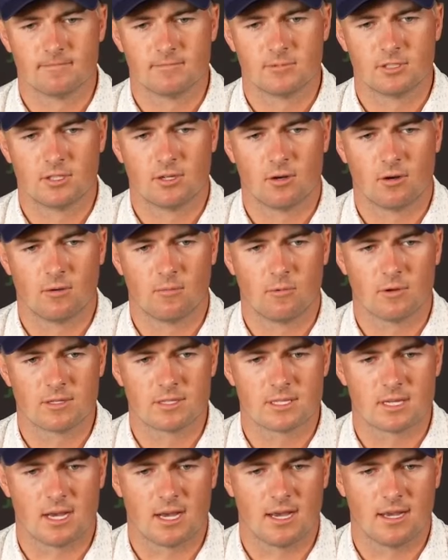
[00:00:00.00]
you know, on one
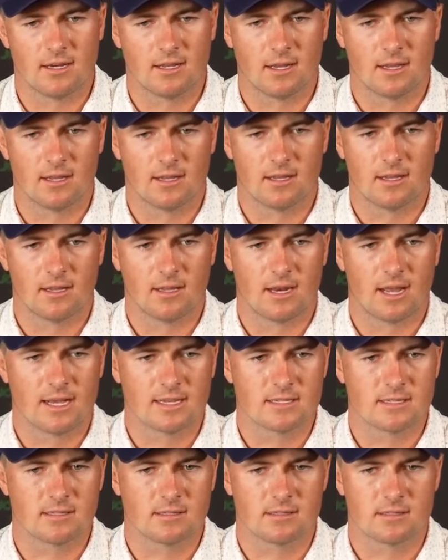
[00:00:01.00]
side, it
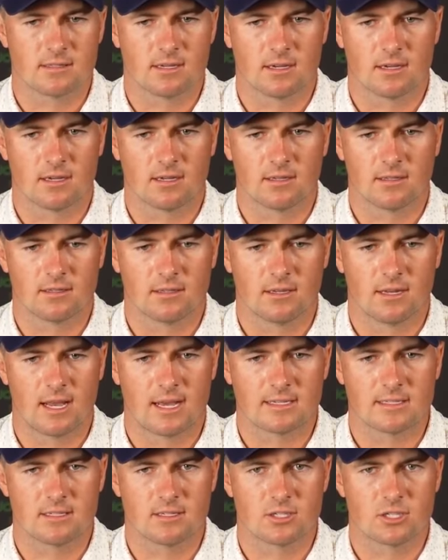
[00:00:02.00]

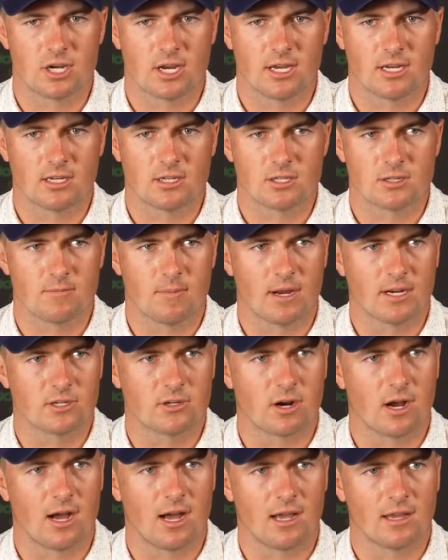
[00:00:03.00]
hasn't changed my
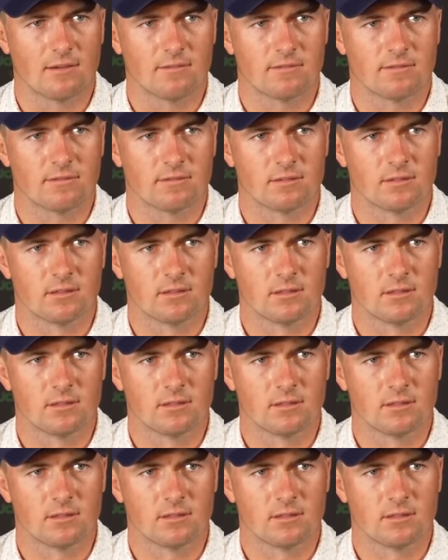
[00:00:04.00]
drive.